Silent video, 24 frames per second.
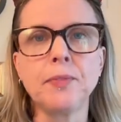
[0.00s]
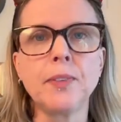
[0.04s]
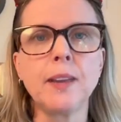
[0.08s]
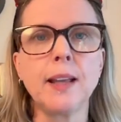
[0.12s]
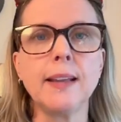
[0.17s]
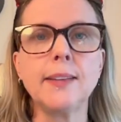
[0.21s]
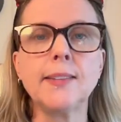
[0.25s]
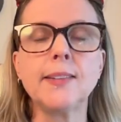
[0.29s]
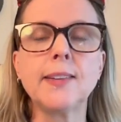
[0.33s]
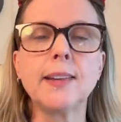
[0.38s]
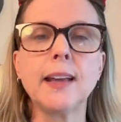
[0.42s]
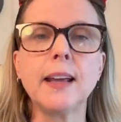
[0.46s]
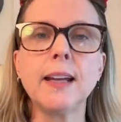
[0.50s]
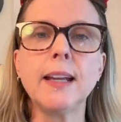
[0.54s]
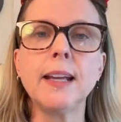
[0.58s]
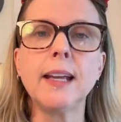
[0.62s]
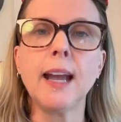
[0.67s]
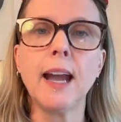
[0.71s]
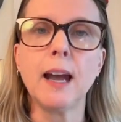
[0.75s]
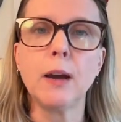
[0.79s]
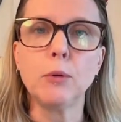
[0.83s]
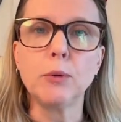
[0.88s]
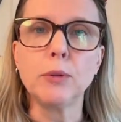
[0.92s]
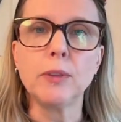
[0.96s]
It's
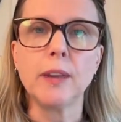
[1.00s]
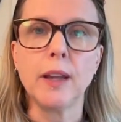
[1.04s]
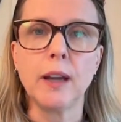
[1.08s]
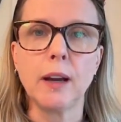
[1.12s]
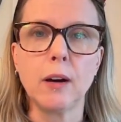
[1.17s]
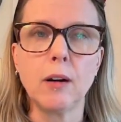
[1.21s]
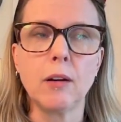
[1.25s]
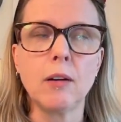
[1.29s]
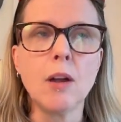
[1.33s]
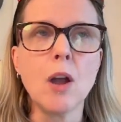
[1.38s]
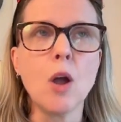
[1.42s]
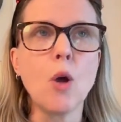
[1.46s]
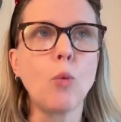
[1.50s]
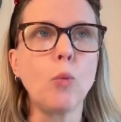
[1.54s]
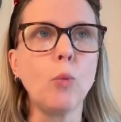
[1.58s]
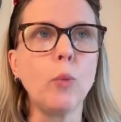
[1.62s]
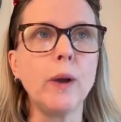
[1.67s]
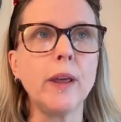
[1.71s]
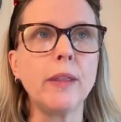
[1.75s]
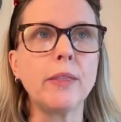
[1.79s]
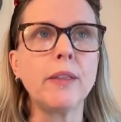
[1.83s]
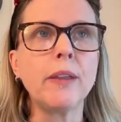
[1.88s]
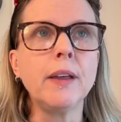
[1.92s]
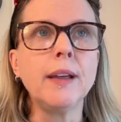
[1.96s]
getting out there
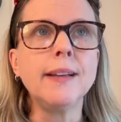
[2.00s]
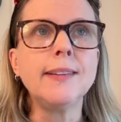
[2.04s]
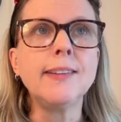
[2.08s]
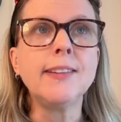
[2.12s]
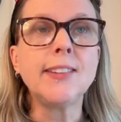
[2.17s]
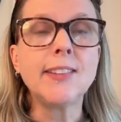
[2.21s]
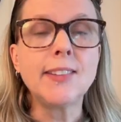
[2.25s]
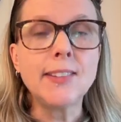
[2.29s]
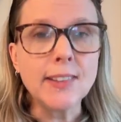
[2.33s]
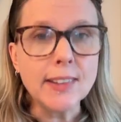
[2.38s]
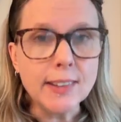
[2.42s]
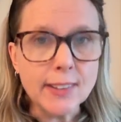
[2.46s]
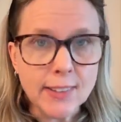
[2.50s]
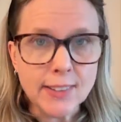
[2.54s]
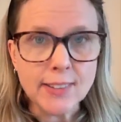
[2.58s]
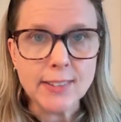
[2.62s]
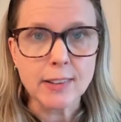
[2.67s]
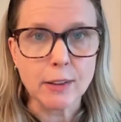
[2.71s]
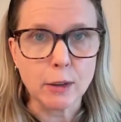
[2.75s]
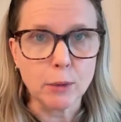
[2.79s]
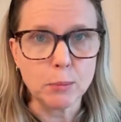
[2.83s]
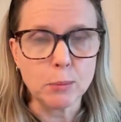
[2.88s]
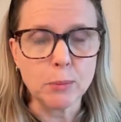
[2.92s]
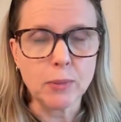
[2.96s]
with
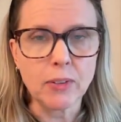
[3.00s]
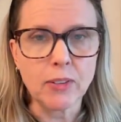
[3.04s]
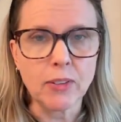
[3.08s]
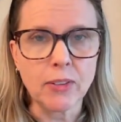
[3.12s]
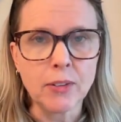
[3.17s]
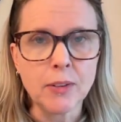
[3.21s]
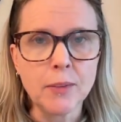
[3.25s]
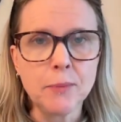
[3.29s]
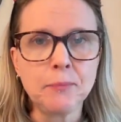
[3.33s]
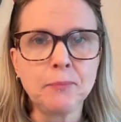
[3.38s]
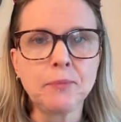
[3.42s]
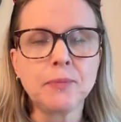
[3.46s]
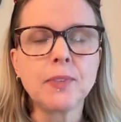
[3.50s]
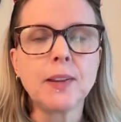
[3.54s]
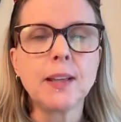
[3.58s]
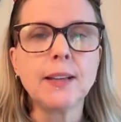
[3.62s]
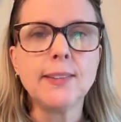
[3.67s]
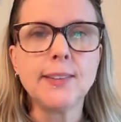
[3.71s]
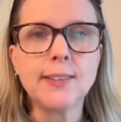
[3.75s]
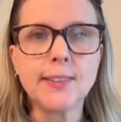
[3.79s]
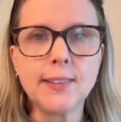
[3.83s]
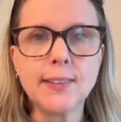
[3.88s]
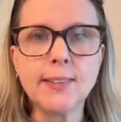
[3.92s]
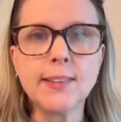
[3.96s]
systems,
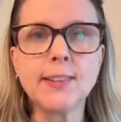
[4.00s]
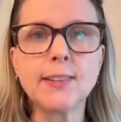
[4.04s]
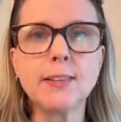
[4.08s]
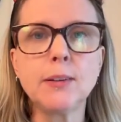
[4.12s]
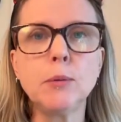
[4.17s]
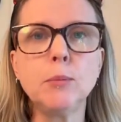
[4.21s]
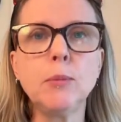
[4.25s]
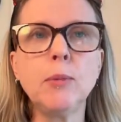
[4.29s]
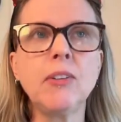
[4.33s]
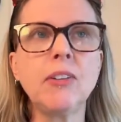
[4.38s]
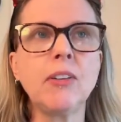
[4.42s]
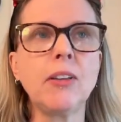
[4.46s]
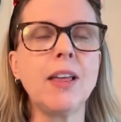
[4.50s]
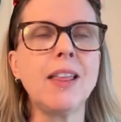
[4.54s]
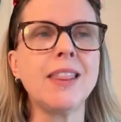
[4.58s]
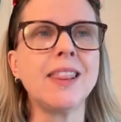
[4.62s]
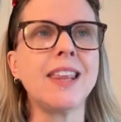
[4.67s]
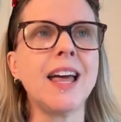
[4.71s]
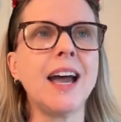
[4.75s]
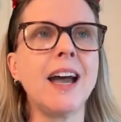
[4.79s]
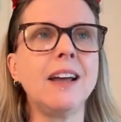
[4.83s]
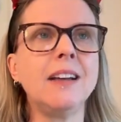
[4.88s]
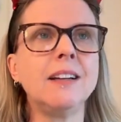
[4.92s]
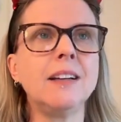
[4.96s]
systems
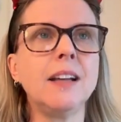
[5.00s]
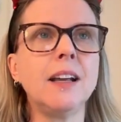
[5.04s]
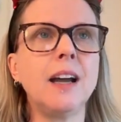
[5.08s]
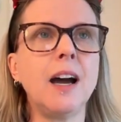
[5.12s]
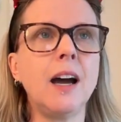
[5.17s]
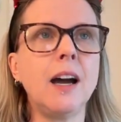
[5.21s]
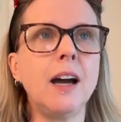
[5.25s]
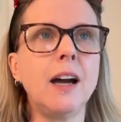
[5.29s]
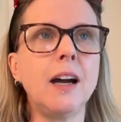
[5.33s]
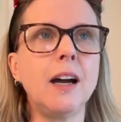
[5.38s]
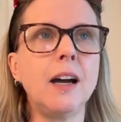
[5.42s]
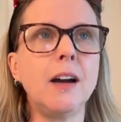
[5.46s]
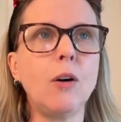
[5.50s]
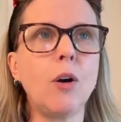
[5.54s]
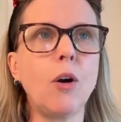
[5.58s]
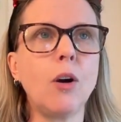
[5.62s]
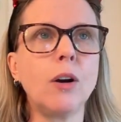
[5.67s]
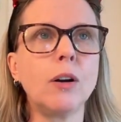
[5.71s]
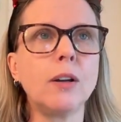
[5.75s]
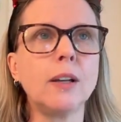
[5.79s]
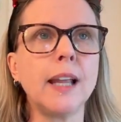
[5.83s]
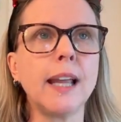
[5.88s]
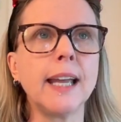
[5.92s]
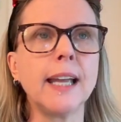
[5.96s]
that
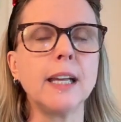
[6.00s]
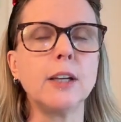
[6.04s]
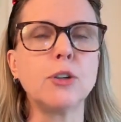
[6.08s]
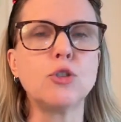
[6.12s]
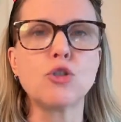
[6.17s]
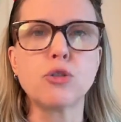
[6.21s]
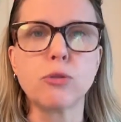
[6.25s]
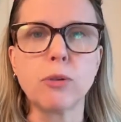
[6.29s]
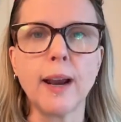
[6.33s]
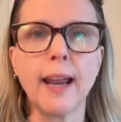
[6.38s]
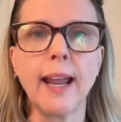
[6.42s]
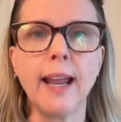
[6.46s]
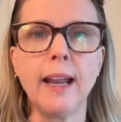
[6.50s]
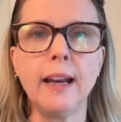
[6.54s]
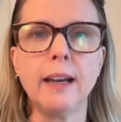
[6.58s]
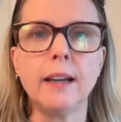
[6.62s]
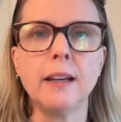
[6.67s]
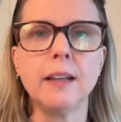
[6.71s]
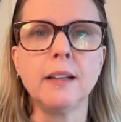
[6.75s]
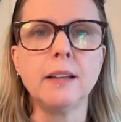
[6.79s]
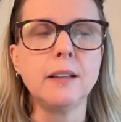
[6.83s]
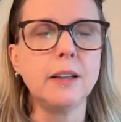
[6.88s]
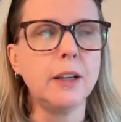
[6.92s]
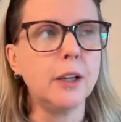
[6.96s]
are like a
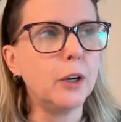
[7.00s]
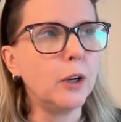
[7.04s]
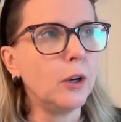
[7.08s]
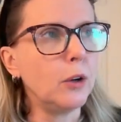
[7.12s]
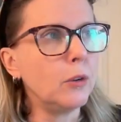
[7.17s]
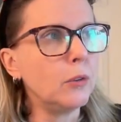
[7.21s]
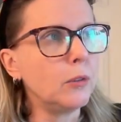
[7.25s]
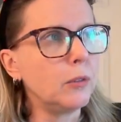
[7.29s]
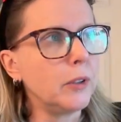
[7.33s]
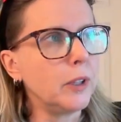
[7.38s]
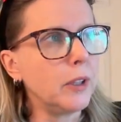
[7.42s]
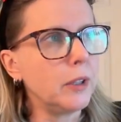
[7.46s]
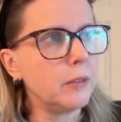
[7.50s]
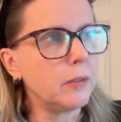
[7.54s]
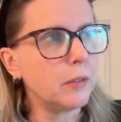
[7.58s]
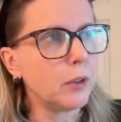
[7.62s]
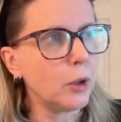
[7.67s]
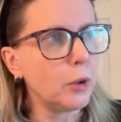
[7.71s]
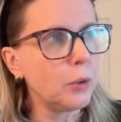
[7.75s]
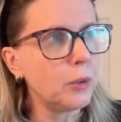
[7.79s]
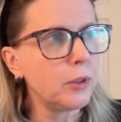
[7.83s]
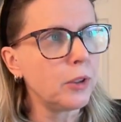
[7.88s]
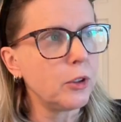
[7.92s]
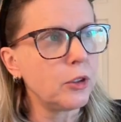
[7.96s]
train. You
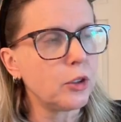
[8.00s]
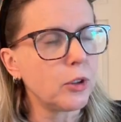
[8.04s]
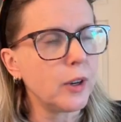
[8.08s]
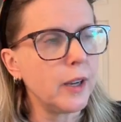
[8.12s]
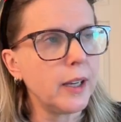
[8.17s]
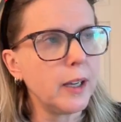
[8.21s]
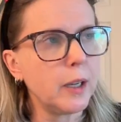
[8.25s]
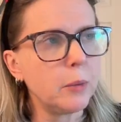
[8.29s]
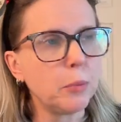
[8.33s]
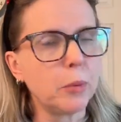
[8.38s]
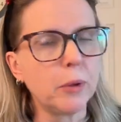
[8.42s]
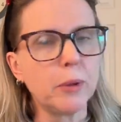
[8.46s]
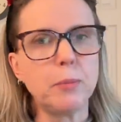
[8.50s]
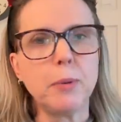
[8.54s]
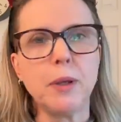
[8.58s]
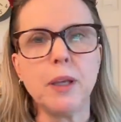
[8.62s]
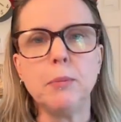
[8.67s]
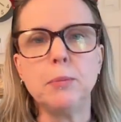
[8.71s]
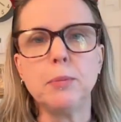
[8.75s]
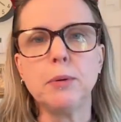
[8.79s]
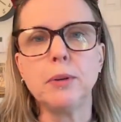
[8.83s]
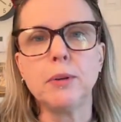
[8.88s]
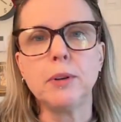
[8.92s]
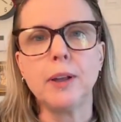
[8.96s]
load the train up with
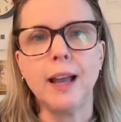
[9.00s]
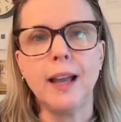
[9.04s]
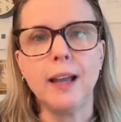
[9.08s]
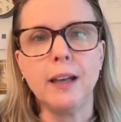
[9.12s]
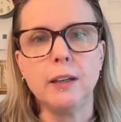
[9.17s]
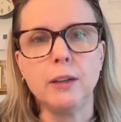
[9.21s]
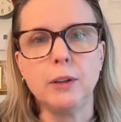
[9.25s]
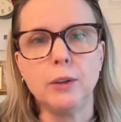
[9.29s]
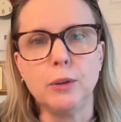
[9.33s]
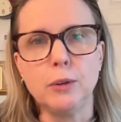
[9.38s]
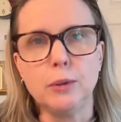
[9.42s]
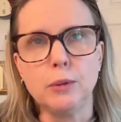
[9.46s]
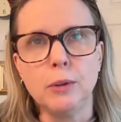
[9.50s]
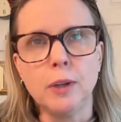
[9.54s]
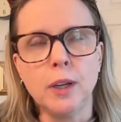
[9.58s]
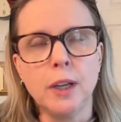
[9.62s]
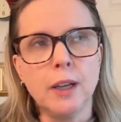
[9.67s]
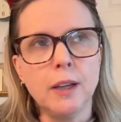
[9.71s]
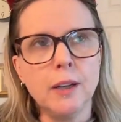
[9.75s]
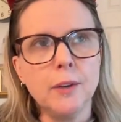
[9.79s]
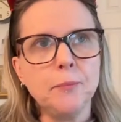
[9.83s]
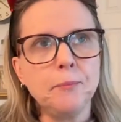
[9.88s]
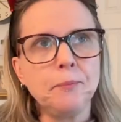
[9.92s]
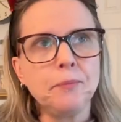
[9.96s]
people, and
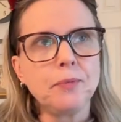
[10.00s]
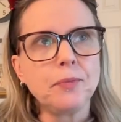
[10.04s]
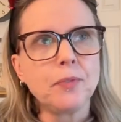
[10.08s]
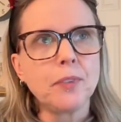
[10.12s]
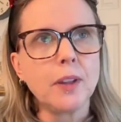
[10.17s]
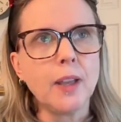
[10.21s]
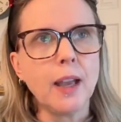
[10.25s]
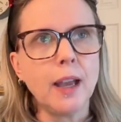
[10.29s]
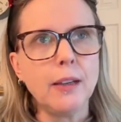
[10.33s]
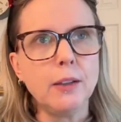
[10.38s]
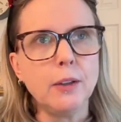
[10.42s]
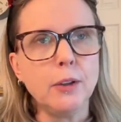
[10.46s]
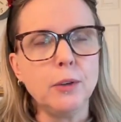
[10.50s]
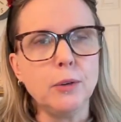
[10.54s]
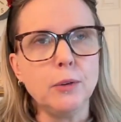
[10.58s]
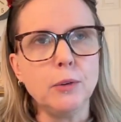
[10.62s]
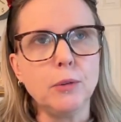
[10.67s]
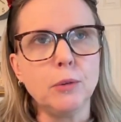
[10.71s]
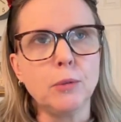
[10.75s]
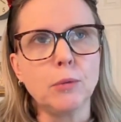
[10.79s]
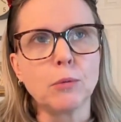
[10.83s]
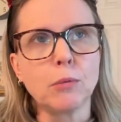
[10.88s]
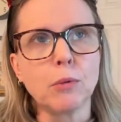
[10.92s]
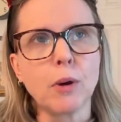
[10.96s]

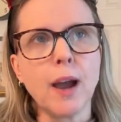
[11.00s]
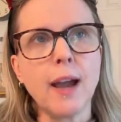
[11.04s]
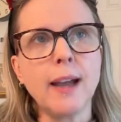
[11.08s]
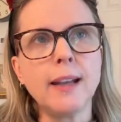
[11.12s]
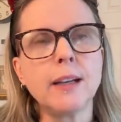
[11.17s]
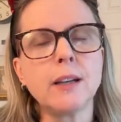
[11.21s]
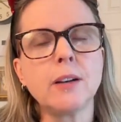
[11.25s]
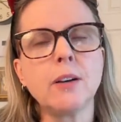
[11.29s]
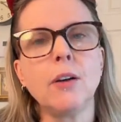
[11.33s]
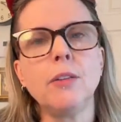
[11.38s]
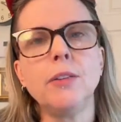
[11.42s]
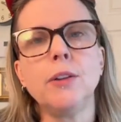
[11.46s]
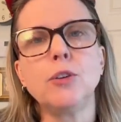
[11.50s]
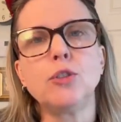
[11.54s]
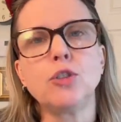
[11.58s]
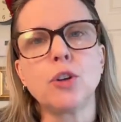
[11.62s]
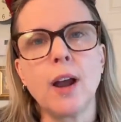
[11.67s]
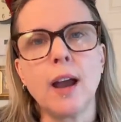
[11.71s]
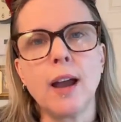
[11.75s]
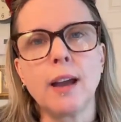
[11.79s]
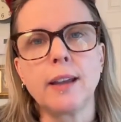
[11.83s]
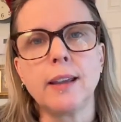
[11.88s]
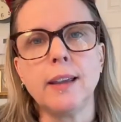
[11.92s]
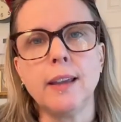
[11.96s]
you ride it on the
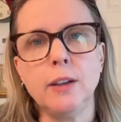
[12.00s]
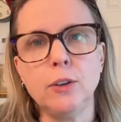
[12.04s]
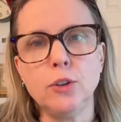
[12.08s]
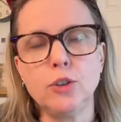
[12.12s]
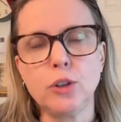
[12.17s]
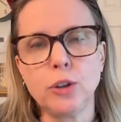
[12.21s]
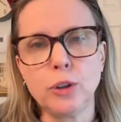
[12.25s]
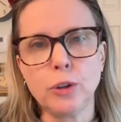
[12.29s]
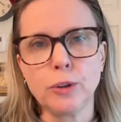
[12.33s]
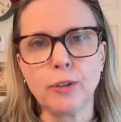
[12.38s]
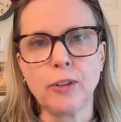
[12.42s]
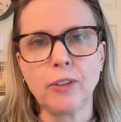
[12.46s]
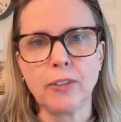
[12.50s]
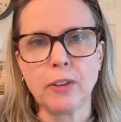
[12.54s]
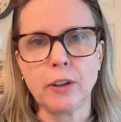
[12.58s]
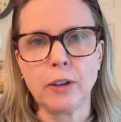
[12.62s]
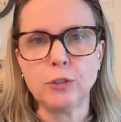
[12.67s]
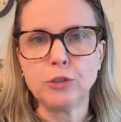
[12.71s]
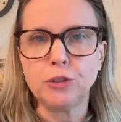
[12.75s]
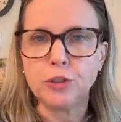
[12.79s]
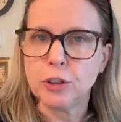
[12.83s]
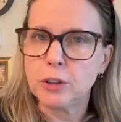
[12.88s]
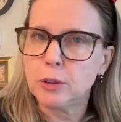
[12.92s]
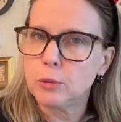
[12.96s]
track into your
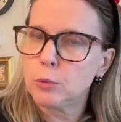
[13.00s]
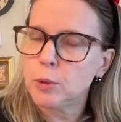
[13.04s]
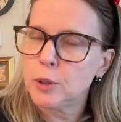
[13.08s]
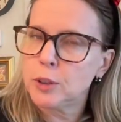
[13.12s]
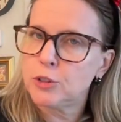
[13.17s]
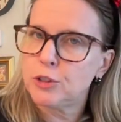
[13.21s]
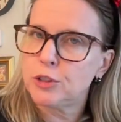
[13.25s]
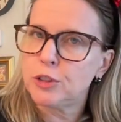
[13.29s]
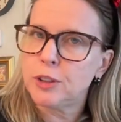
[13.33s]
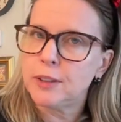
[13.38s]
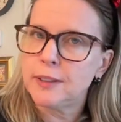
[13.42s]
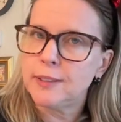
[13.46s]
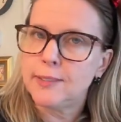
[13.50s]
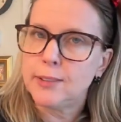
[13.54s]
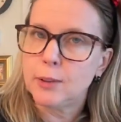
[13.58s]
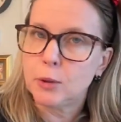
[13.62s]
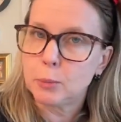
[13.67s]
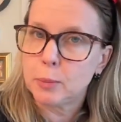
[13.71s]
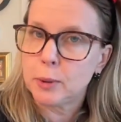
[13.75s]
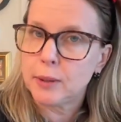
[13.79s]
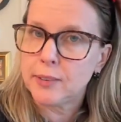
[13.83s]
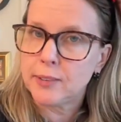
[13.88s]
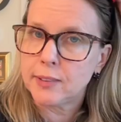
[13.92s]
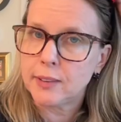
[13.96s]
station, which is your
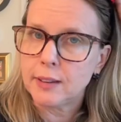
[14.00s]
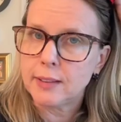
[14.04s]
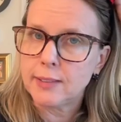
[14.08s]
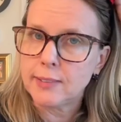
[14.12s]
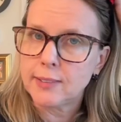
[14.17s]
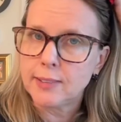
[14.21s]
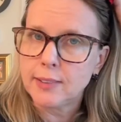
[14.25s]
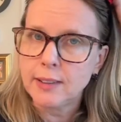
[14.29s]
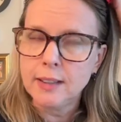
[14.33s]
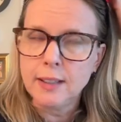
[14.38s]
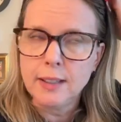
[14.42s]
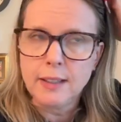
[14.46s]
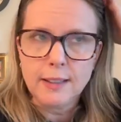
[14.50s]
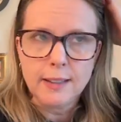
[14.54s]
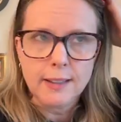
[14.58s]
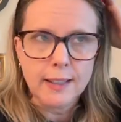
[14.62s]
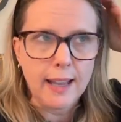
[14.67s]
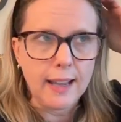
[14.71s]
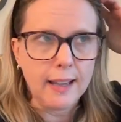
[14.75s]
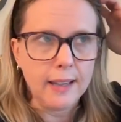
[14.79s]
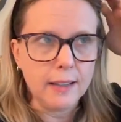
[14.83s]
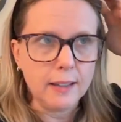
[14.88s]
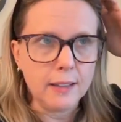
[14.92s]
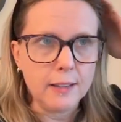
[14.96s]
business.
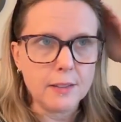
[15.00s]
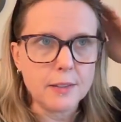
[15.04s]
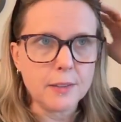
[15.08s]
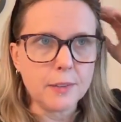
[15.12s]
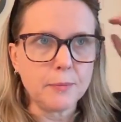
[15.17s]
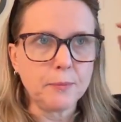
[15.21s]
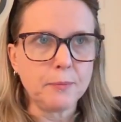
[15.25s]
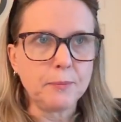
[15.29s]
And